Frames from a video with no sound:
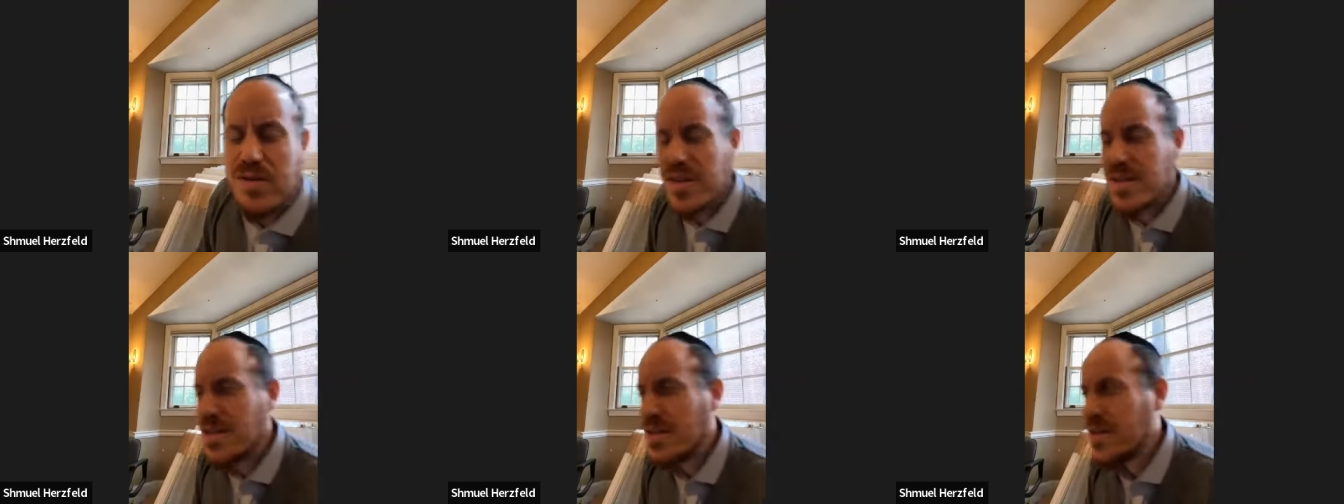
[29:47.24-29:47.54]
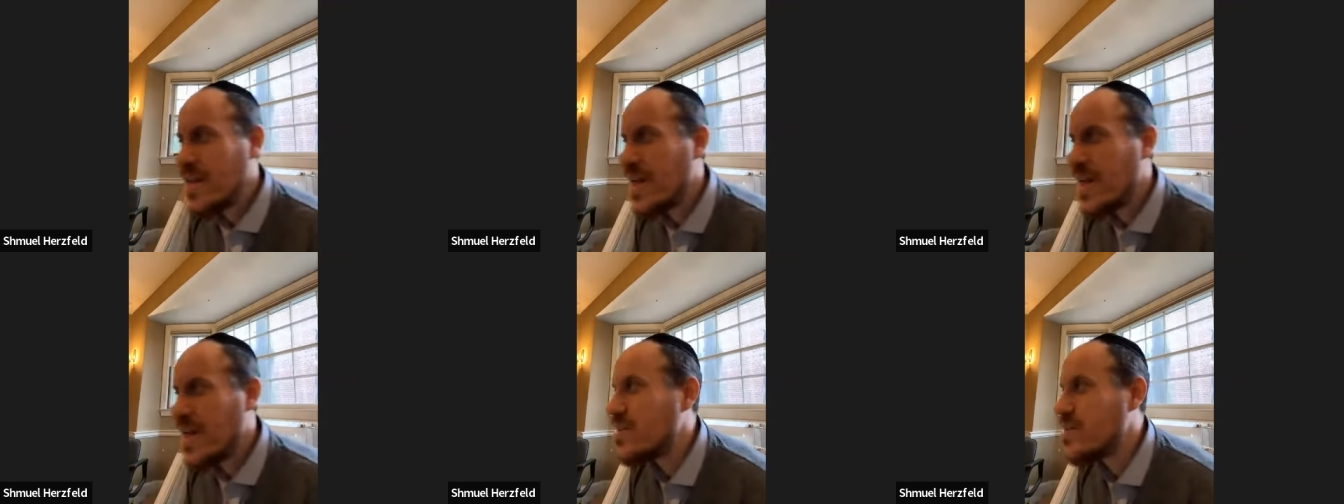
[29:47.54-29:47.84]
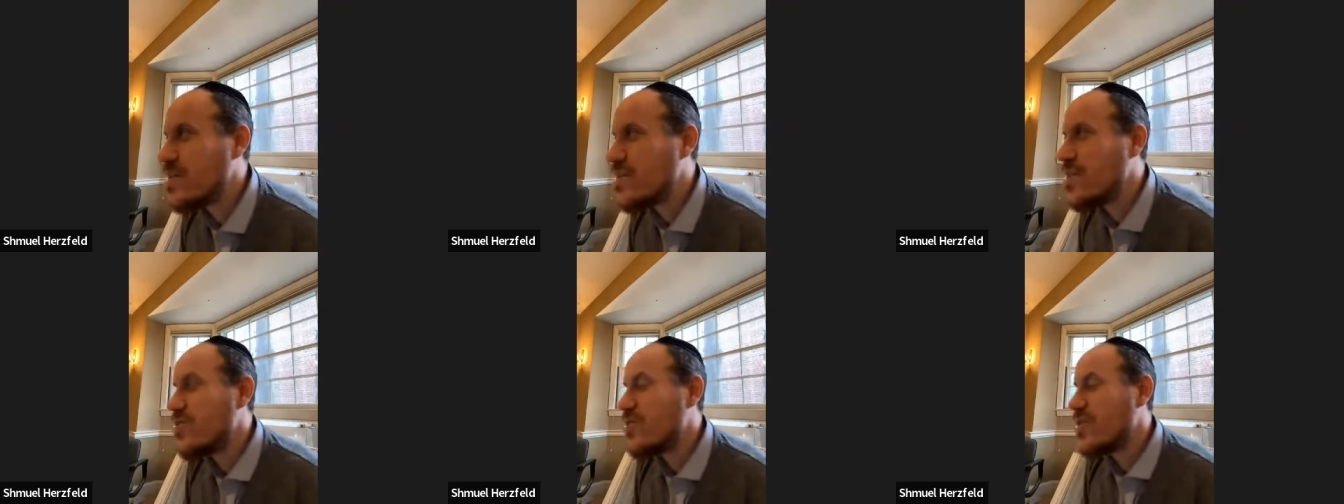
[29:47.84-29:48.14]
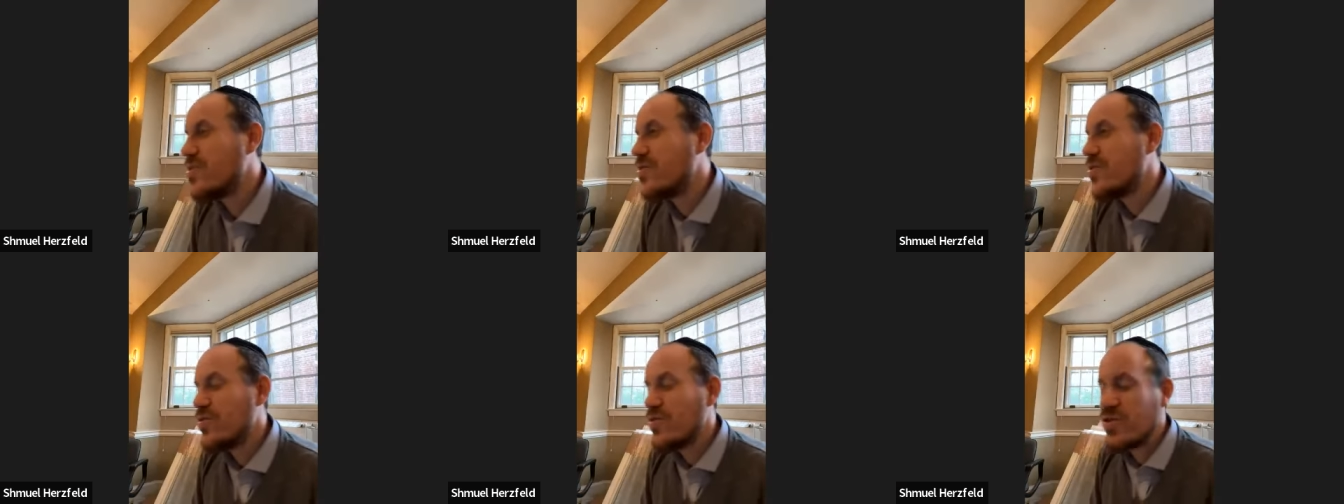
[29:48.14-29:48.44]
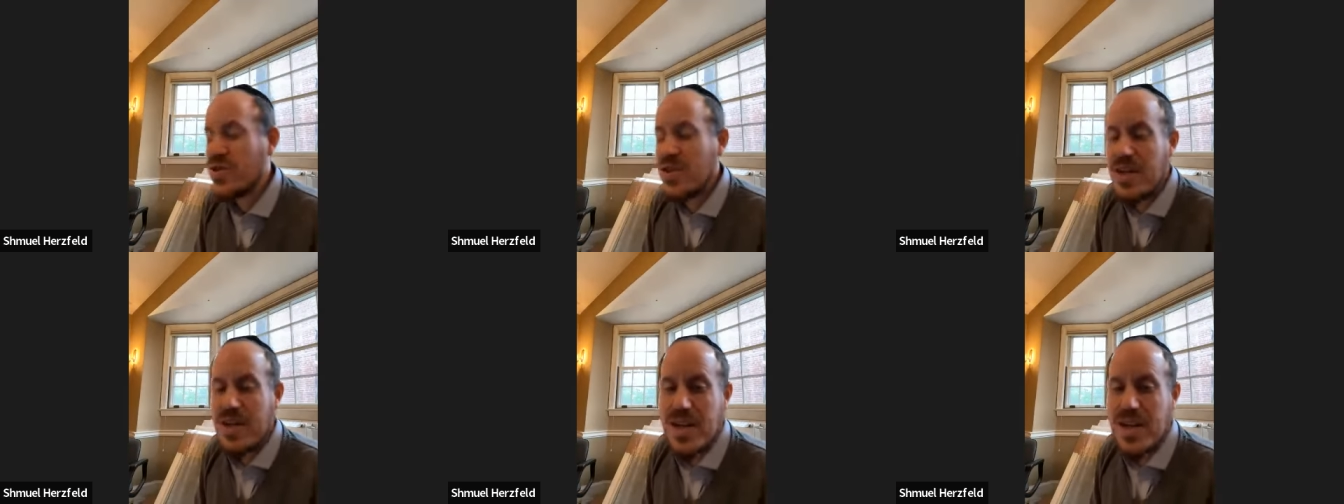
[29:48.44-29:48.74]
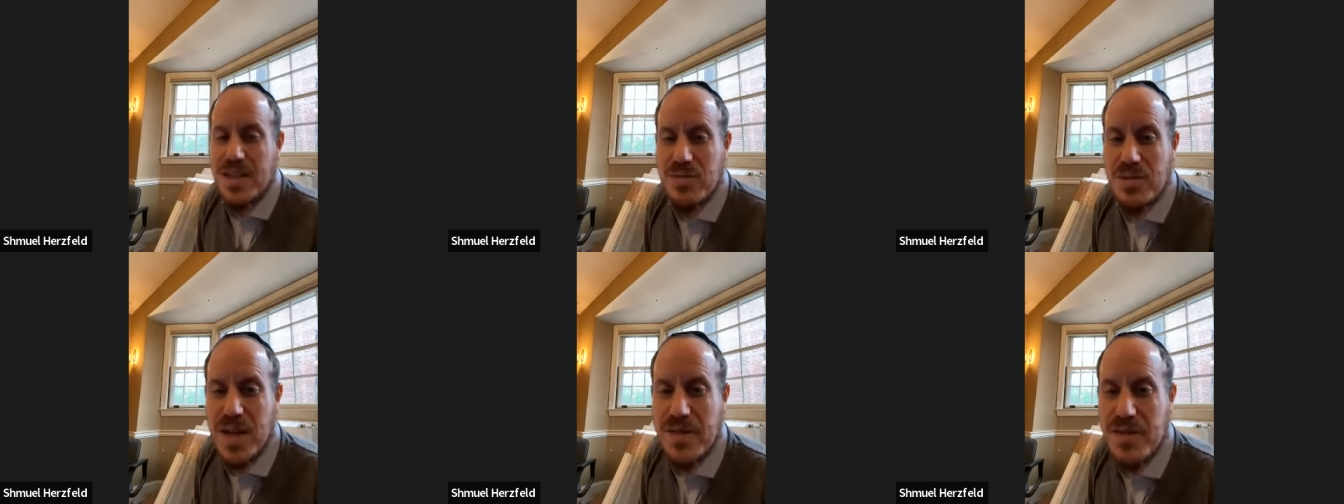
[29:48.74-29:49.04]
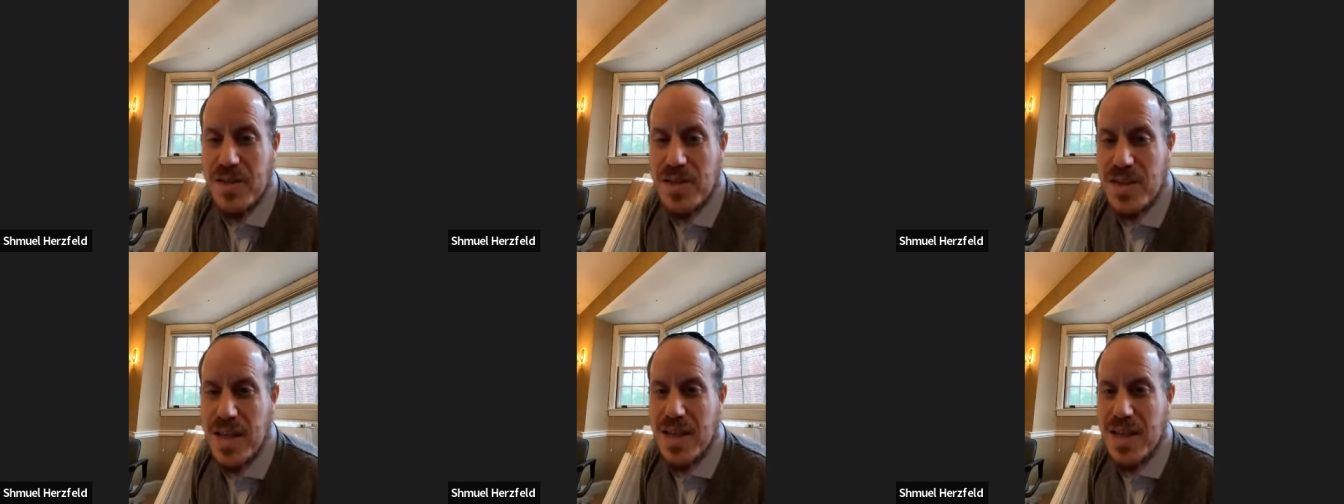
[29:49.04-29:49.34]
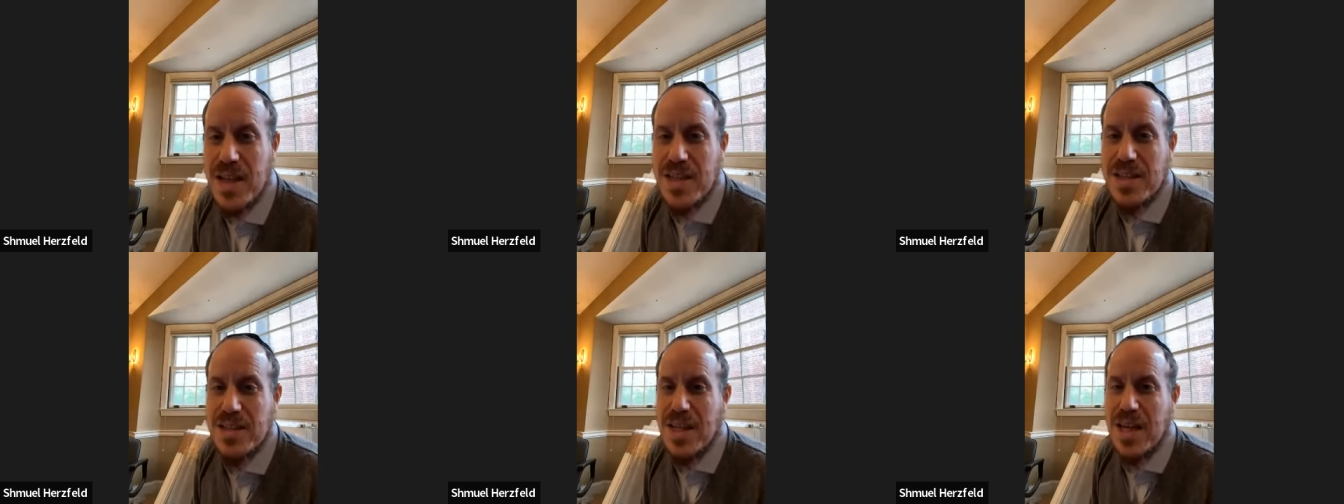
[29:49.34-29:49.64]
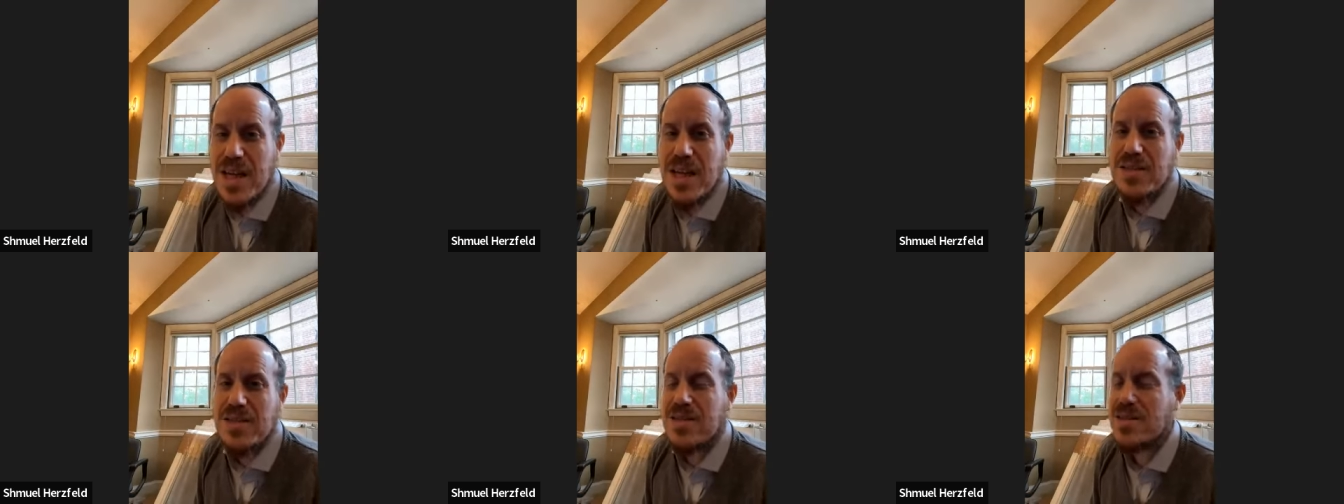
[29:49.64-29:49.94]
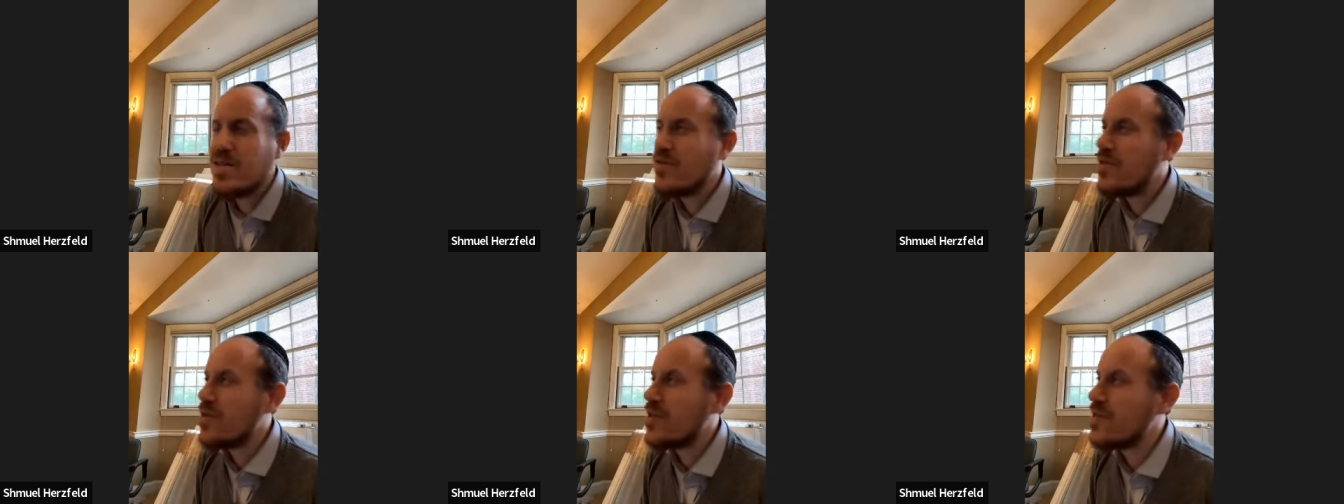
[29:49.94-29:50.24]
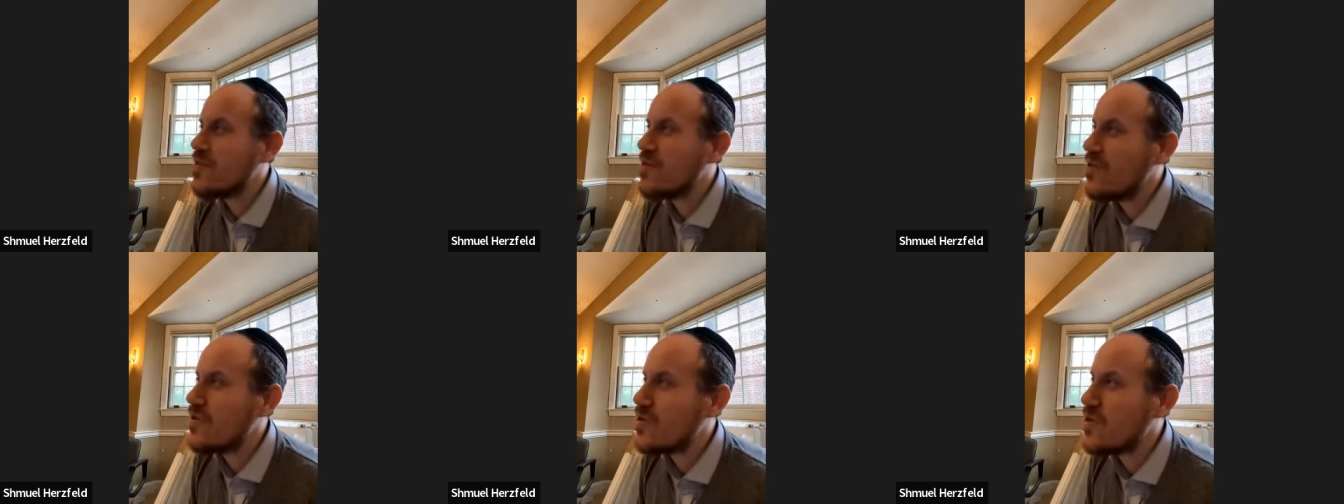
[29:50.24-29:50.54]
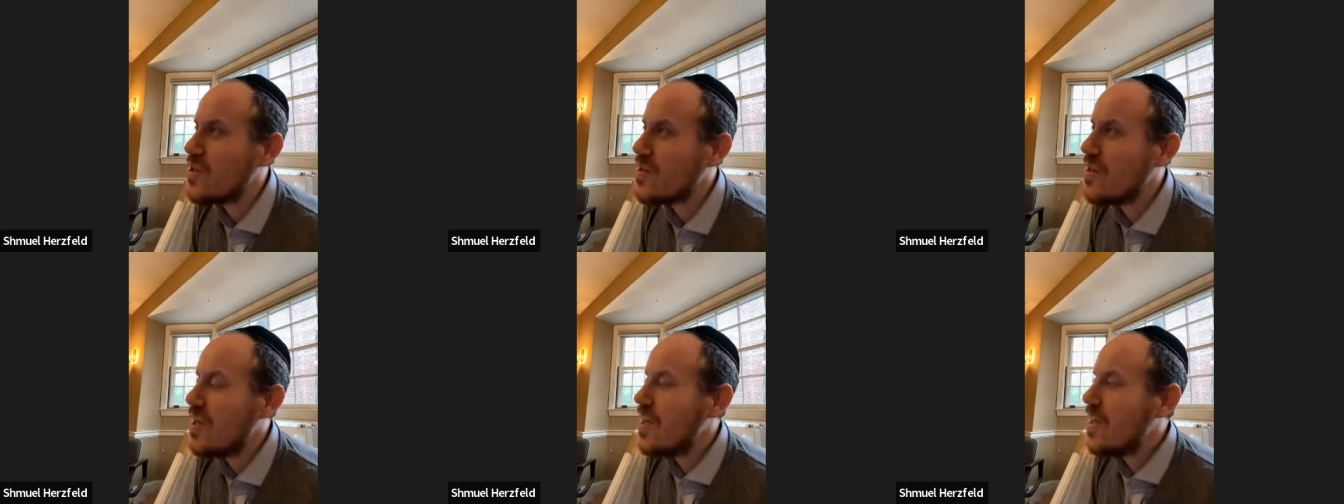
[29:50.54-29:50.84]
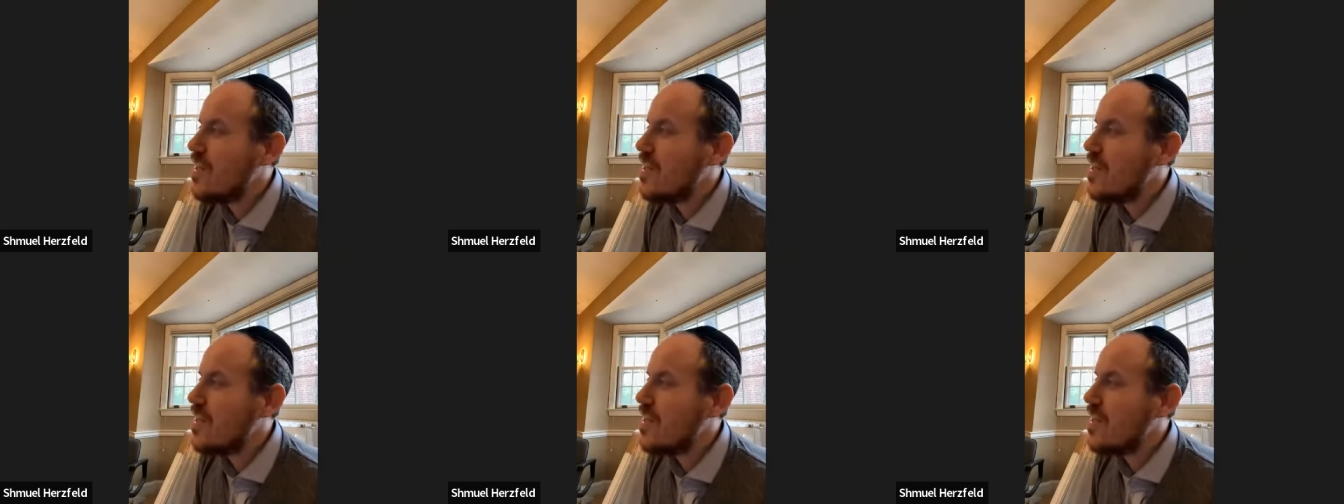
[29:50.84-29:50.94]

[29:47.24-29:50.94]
isn't that considered exertion? I guess we'd have to say that it's not considered exertion.